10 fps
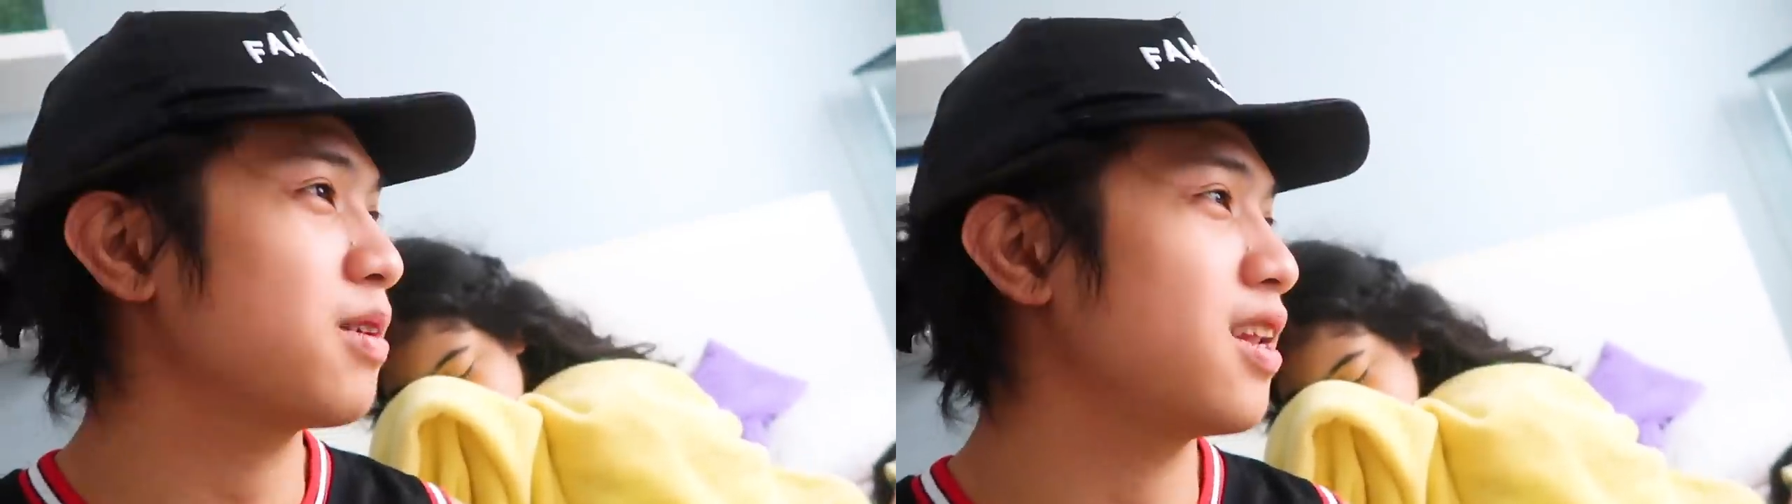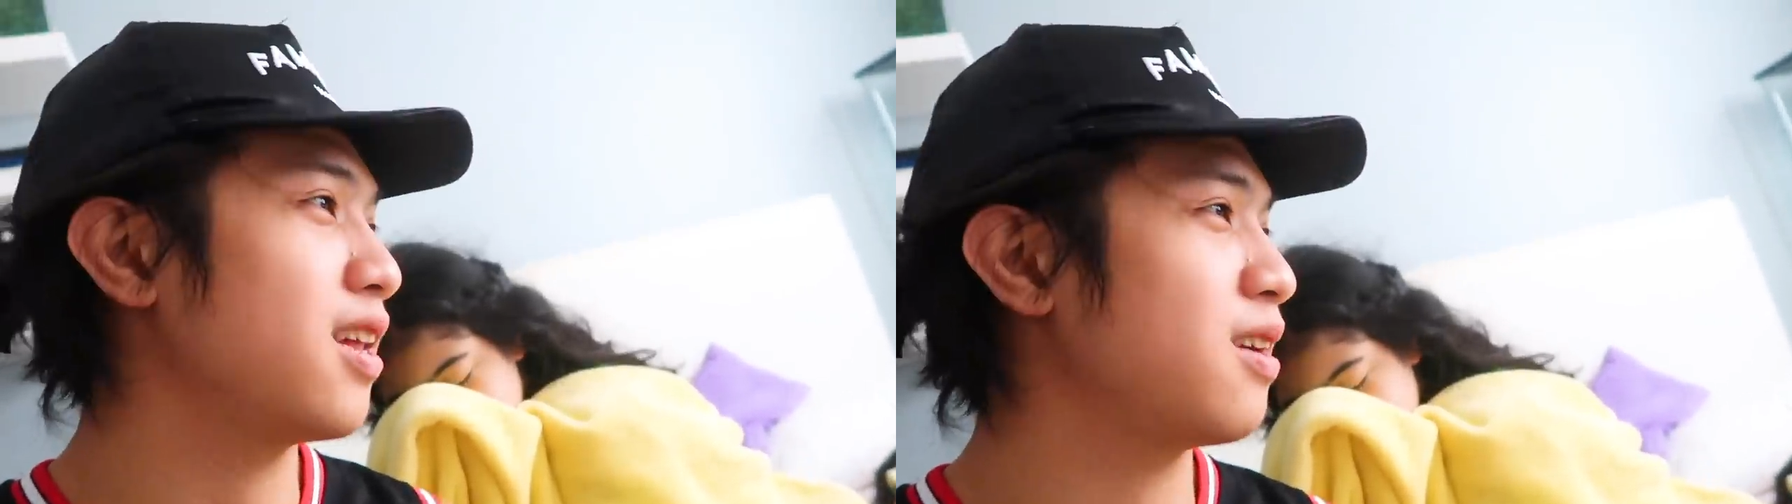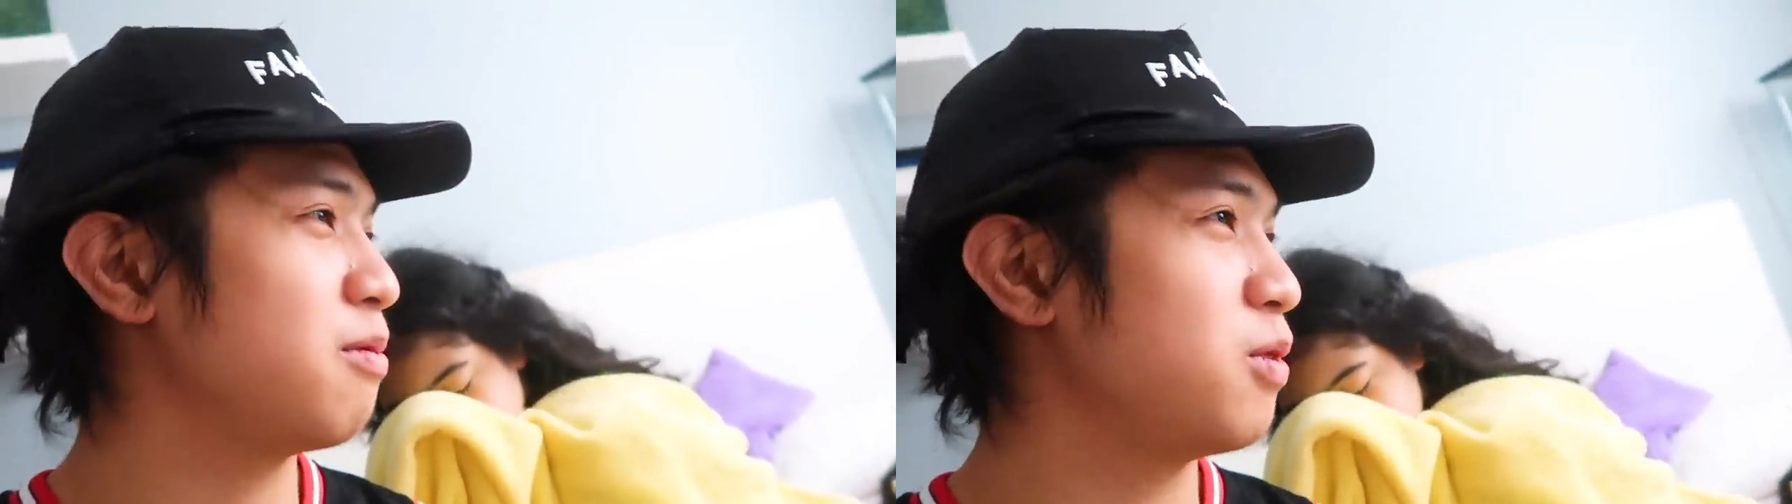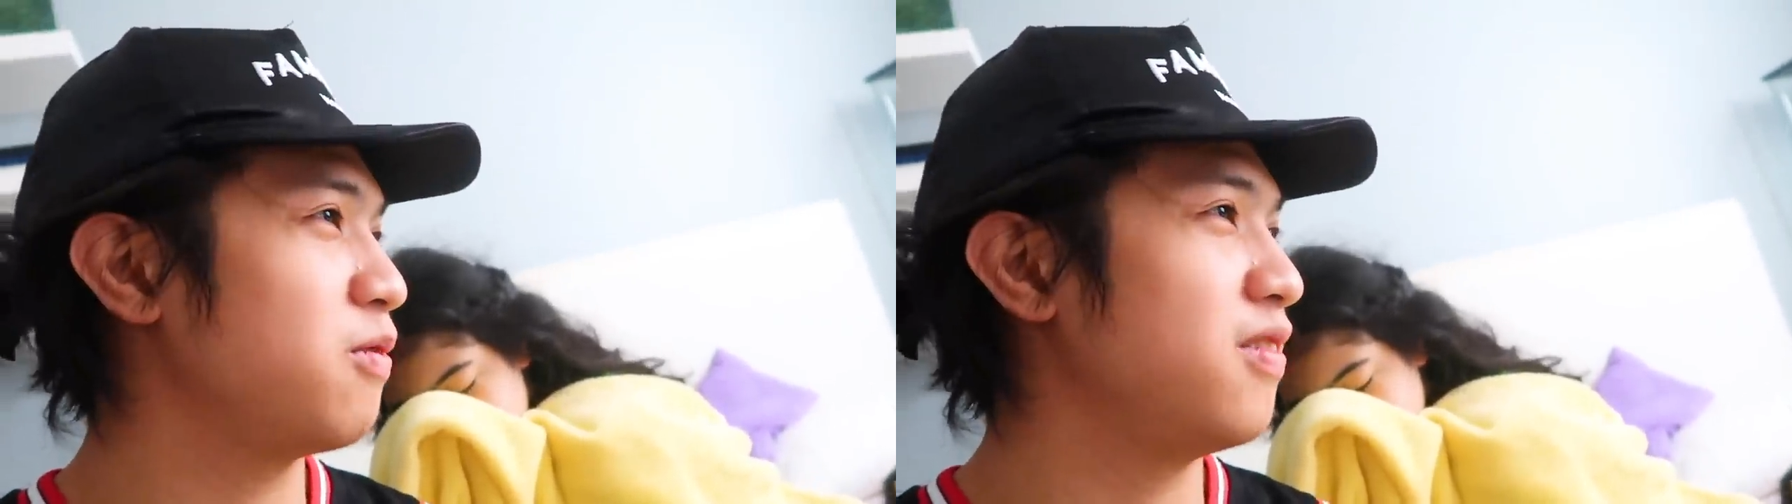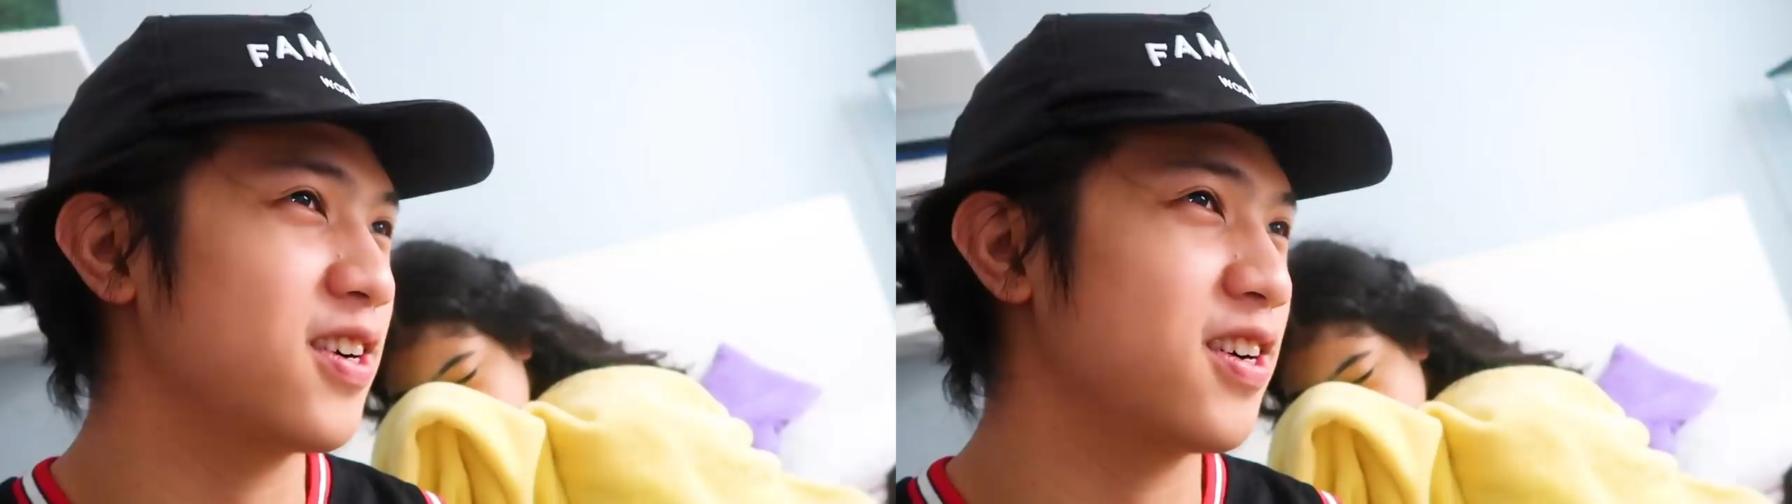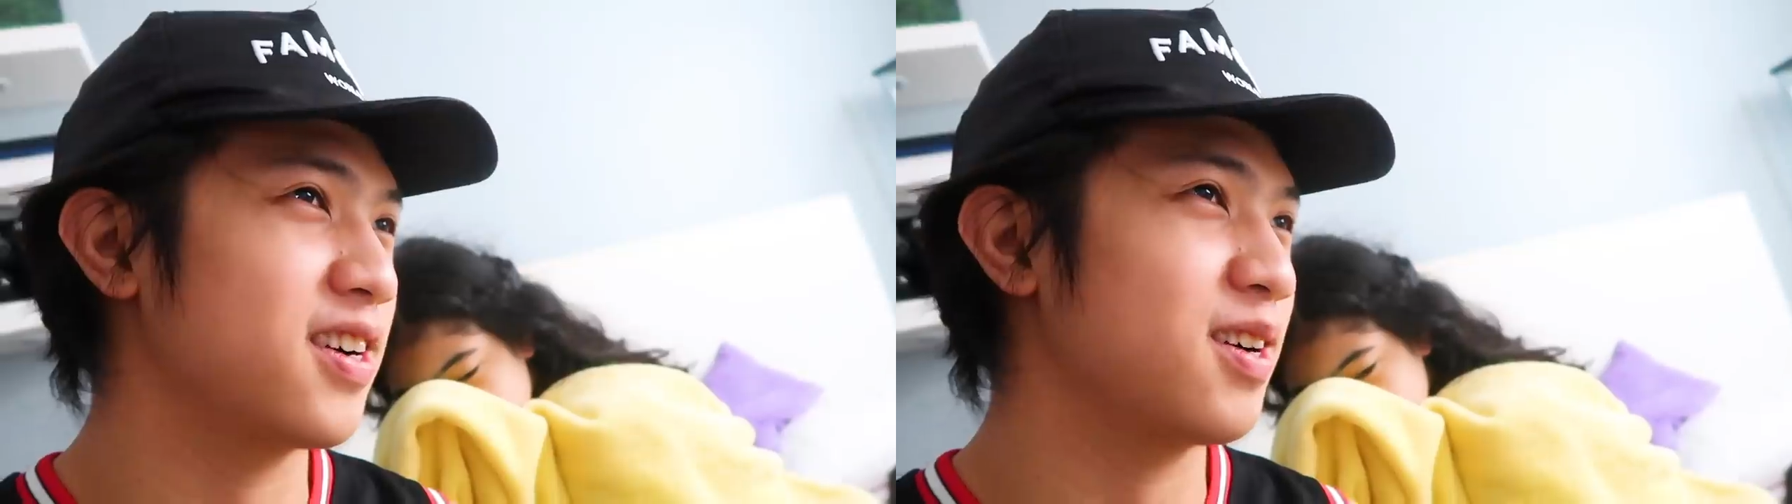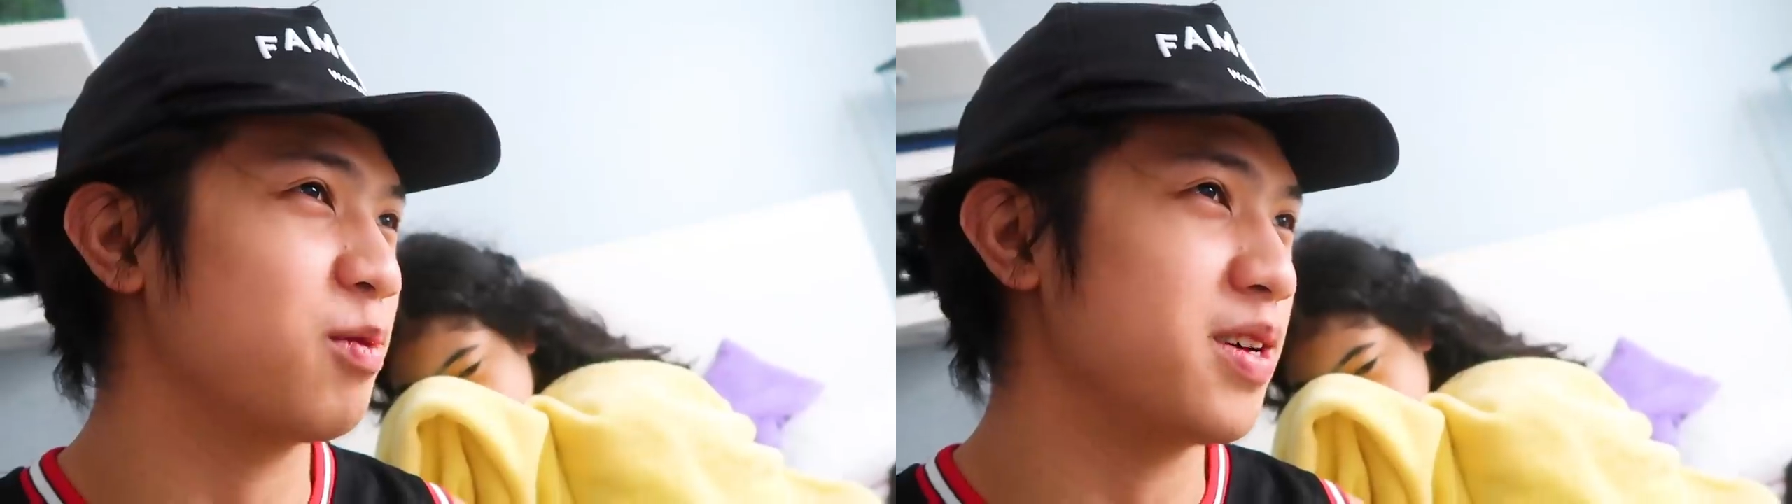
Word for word: gonna remove her